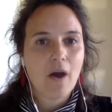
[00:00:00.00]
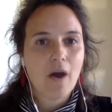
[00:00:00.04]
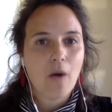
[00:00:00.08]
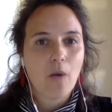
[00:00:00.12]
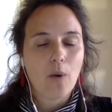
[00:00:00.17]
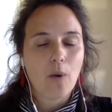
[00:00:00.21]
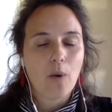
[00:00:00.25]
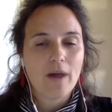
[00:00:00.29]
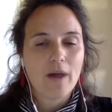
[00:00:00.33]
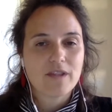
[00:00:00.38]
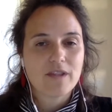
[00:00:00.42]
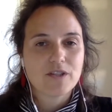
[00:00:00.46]

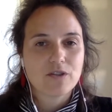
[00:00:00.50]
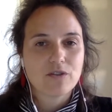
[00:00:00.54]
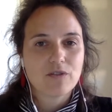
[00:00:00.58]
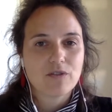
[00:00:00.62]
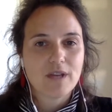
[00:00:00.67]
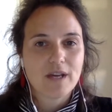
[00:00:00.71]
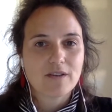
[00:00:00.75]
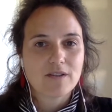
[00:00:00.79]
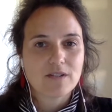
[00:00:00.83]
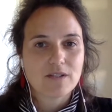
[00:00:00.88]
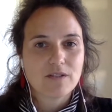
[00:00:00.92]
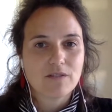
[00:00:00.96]
won the
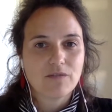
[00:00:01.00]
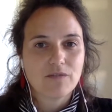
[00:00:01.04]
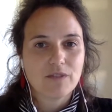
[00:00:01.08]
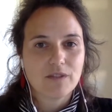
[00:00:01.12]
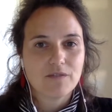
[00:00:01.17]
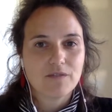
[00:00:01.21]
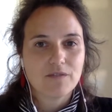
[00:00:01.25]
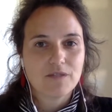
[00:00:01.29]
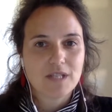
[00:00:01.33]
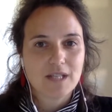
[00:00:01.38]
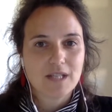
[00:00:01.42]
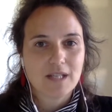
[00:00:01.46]

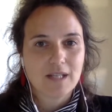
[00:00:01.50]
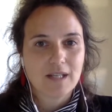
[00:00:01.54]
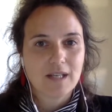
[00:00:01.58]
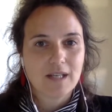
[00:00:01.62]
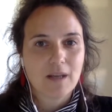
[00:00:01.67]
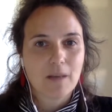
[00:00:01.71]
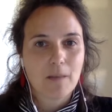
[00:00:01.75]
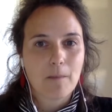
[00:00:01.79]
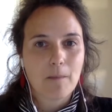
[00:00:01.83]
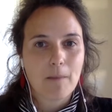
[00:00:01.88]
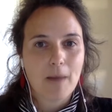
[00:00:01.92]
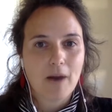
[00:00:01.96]
2015
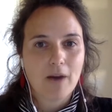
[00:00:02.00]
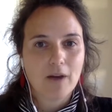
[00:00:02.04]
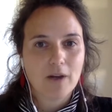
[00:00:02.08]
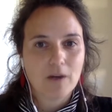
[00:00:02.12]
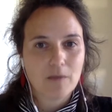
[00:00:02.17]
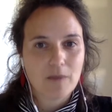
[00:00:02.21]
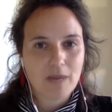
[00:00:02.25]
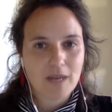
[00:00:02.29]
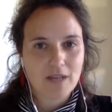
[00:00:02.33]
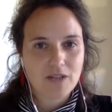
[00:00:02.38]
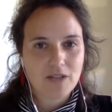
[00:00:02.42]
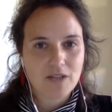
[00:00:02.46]

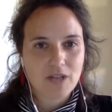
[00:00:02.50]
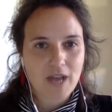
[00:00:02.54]
Malcolm H.